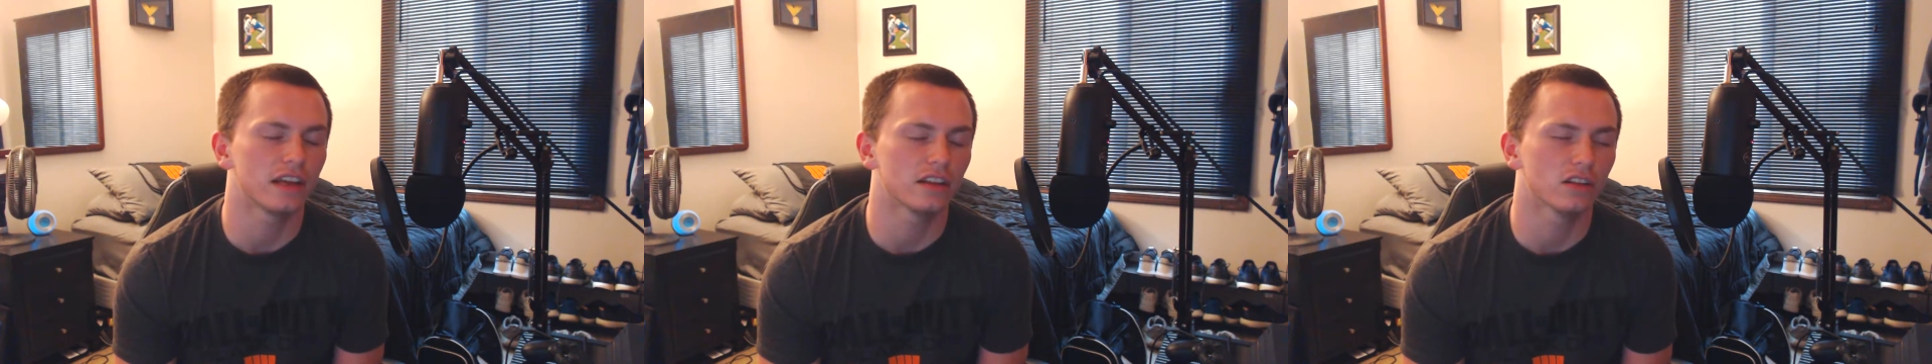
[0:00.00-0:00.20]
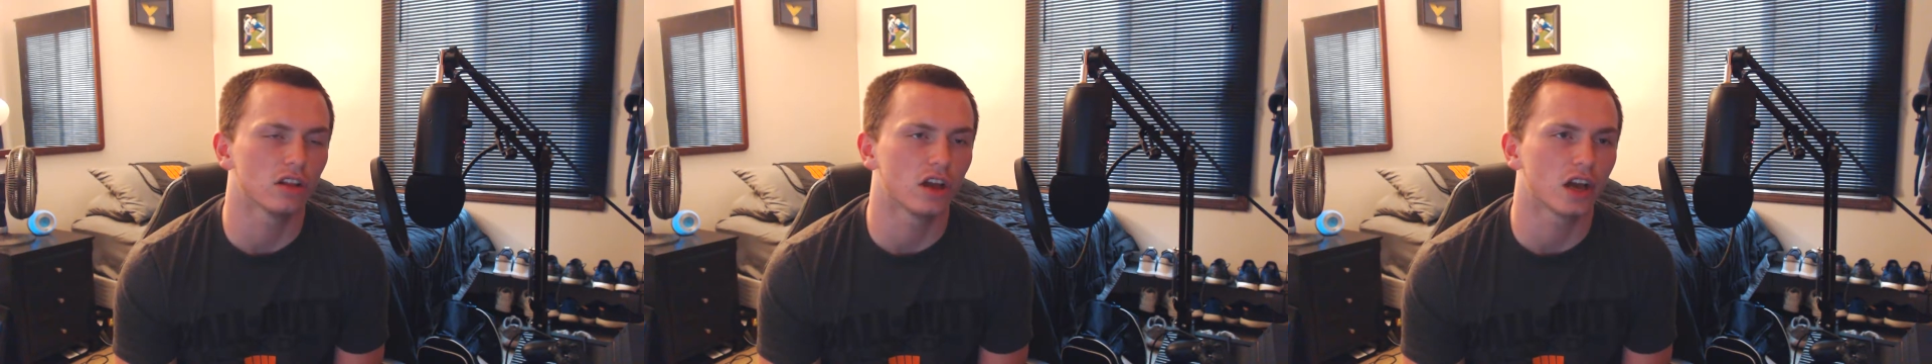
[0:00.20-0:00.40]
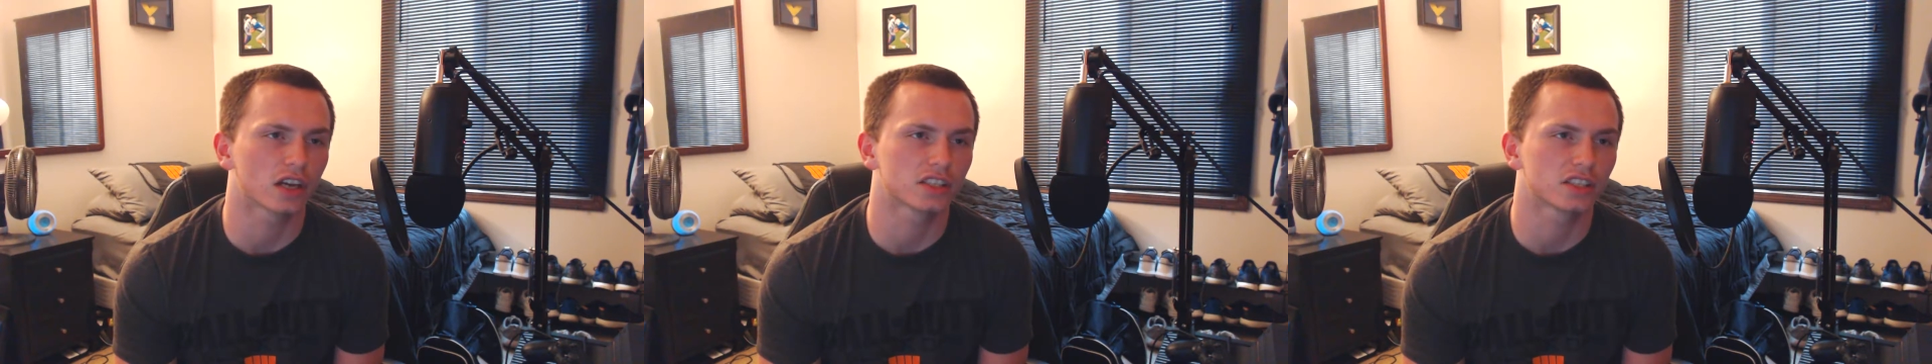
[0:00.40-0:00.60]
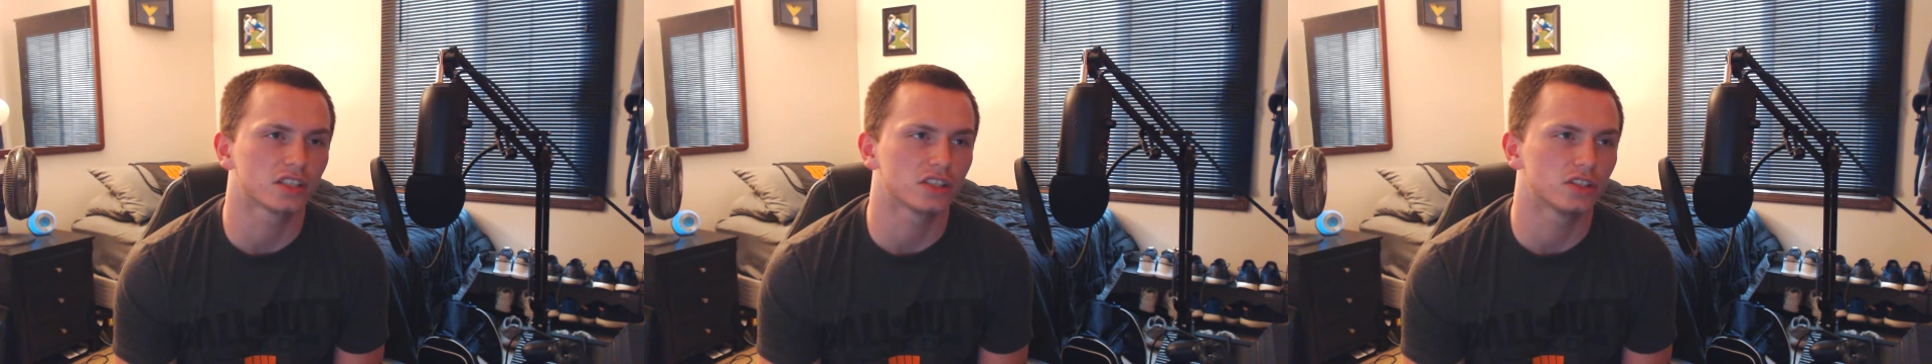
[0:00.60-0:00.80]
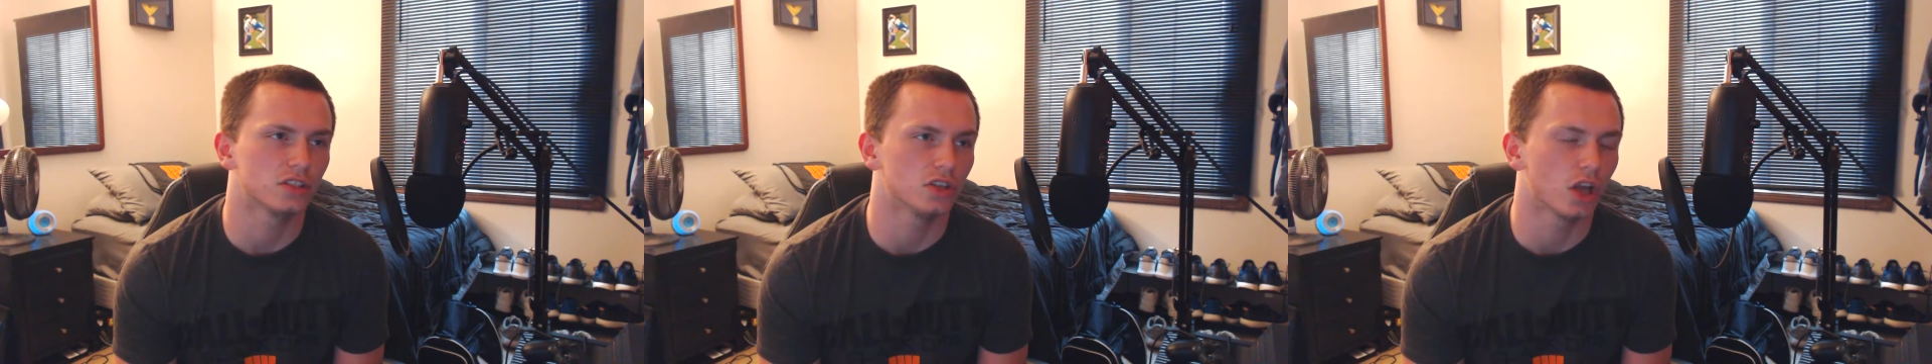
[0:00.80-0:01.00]
It
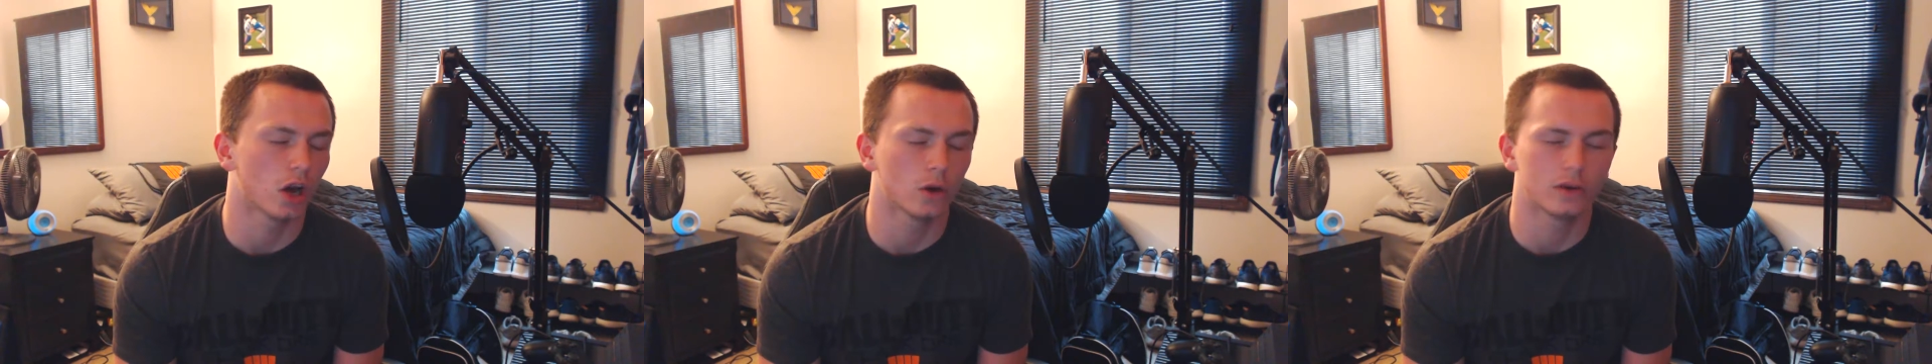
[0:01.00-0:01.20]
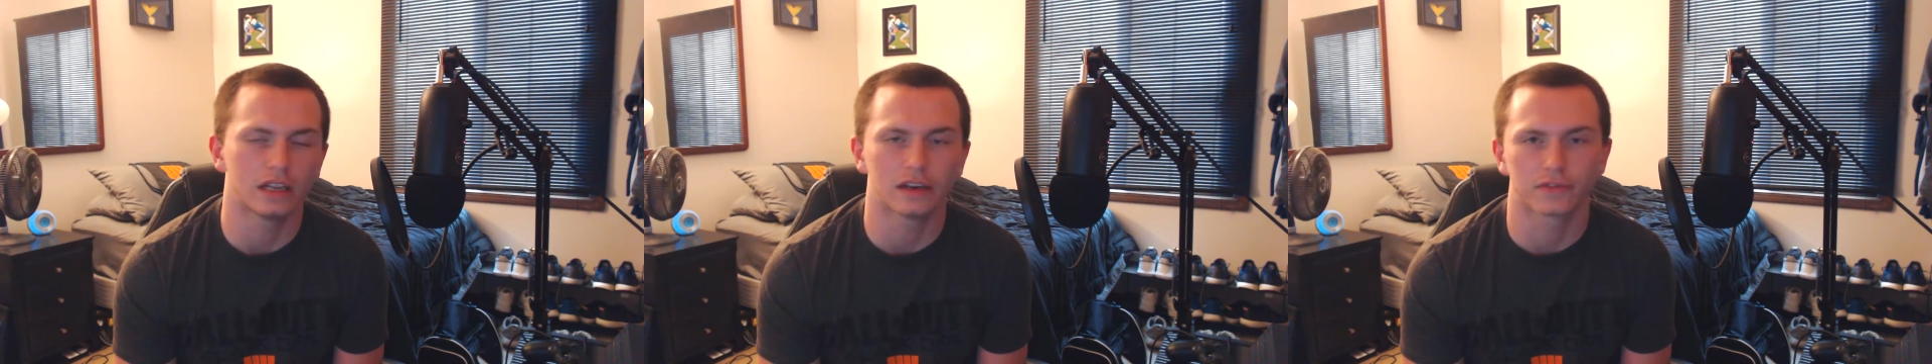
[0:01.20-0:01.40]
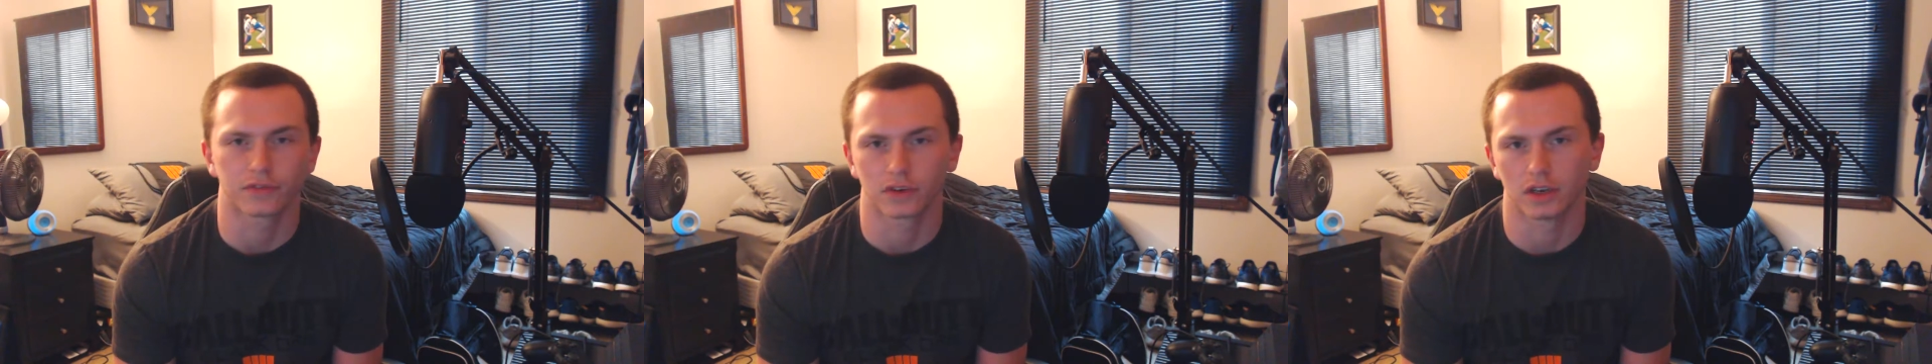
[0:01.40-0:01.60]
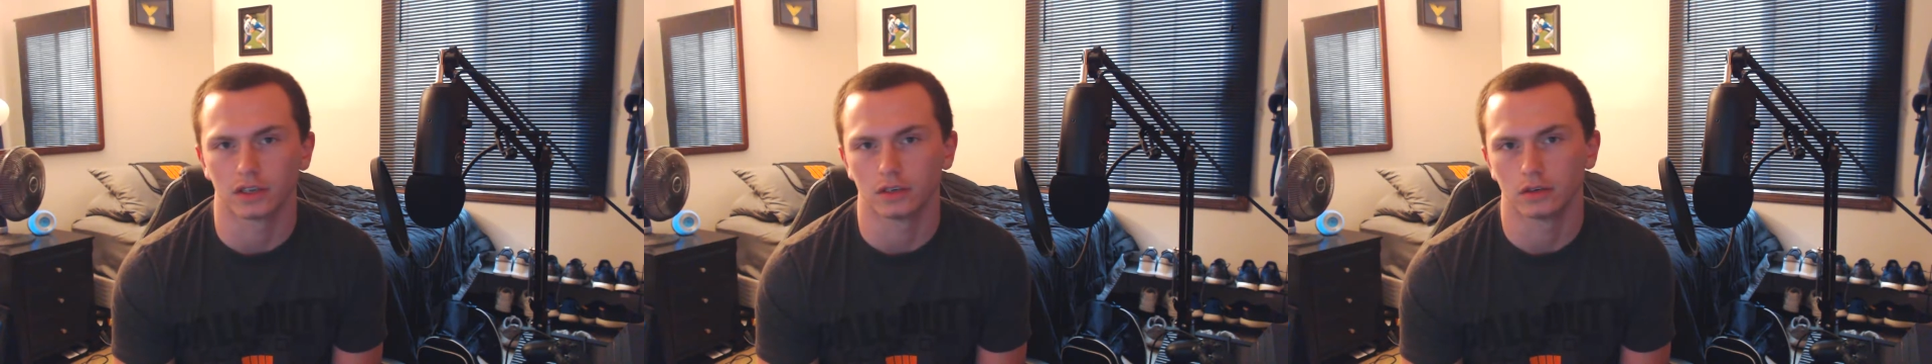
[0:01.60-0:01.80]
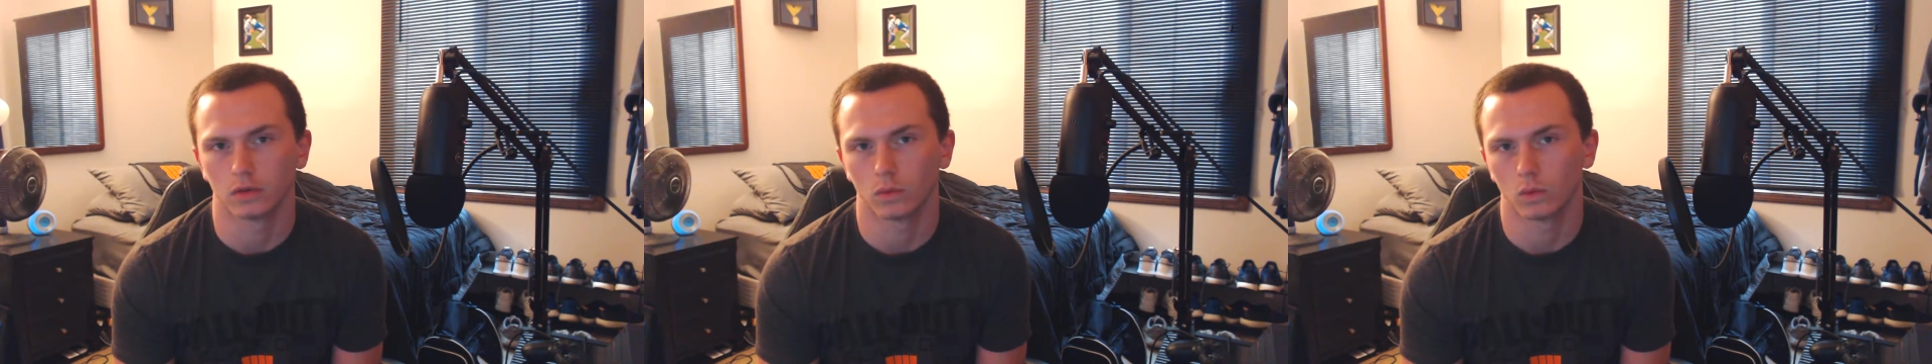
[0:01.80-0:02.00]
looks no
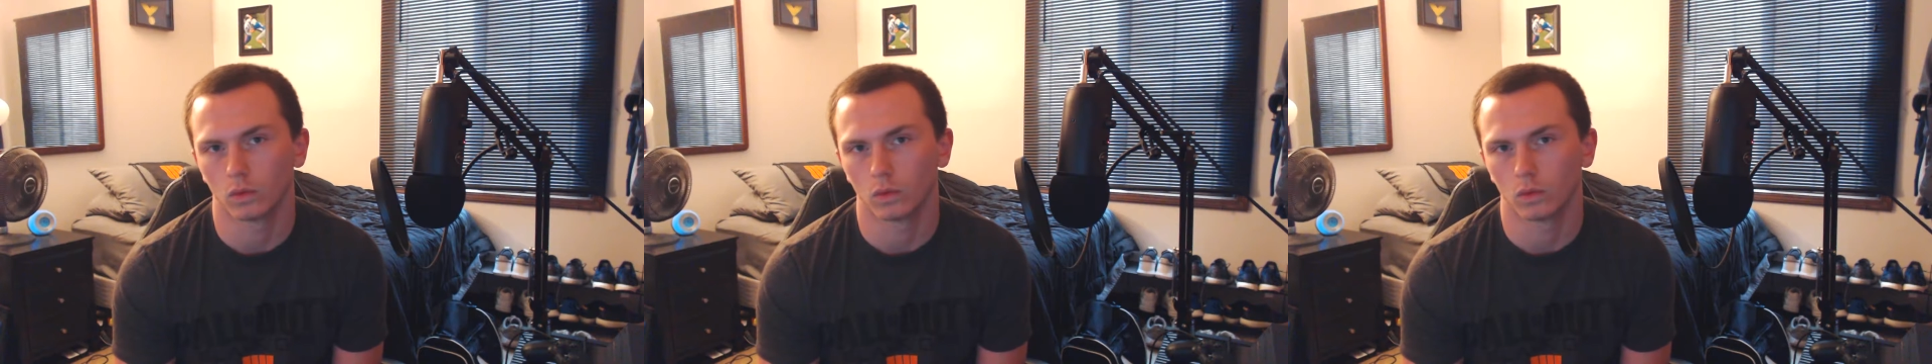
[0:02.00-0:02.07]
different